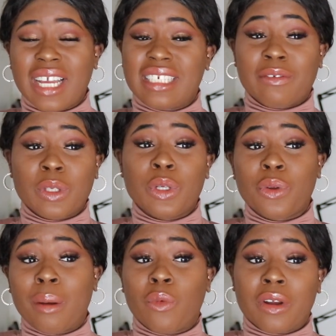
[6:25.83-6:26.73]
I definitely know
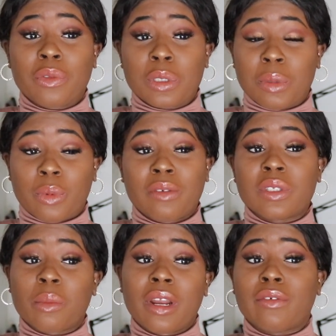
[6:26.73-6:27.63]
I'm one of those people. If
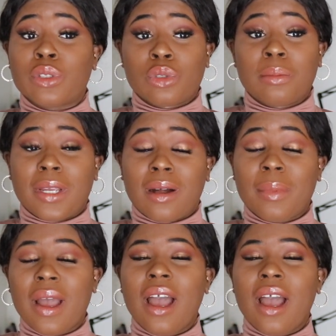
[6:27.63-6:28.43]
someone ever stood me up,